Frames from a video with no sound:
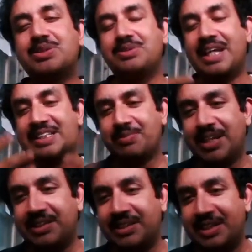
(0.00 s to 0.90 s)
to
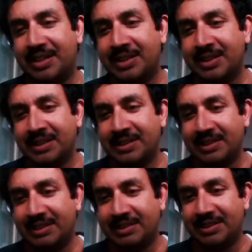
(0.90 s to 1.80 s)
explain the
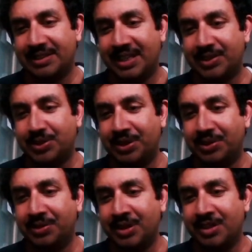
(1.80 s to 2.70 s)
thing to
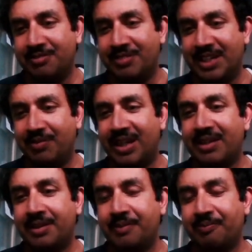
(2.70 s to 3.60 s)
you very well.